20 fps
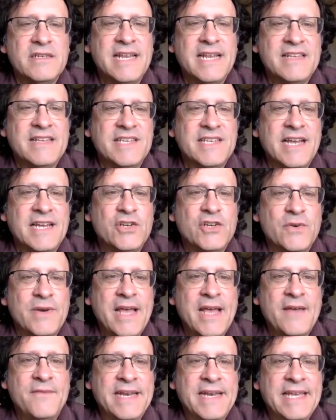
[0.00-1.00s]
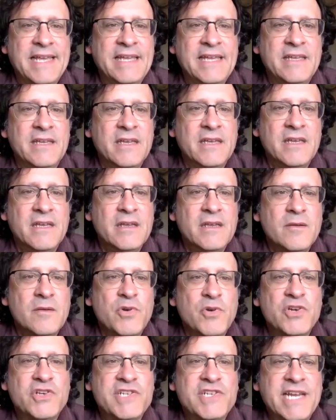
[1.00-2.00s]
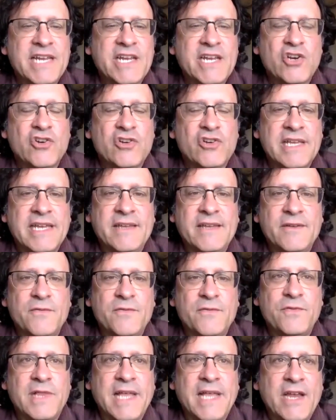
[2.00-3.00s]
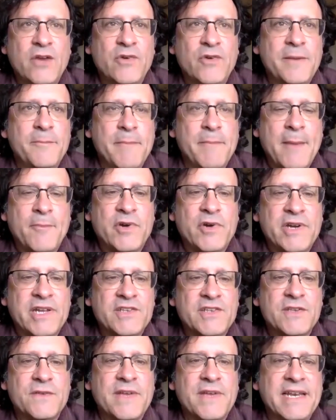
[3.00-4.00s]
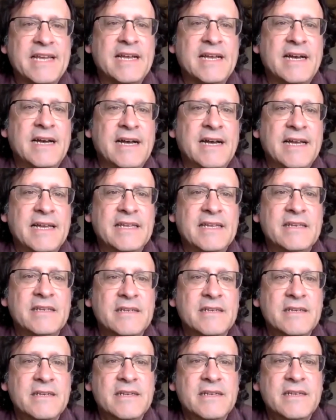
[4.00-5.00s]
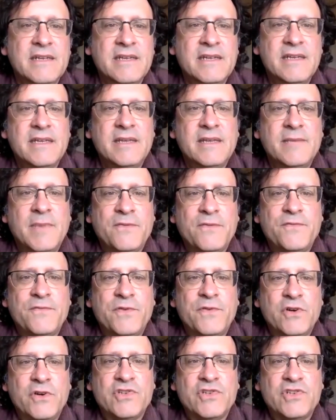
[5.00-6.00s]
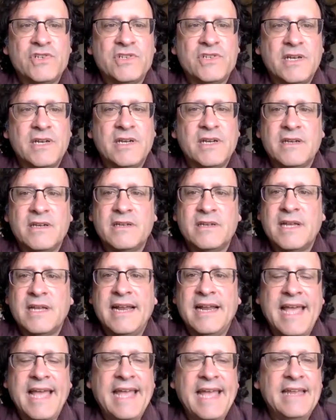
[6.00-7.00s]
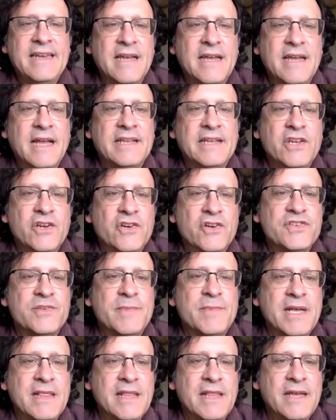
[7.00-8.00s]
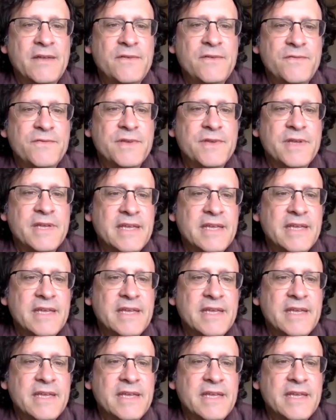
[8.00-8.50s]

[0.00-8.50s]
as in I don't have any particularly flagrant memories of any kind in my first kind of 8-9 years of my life.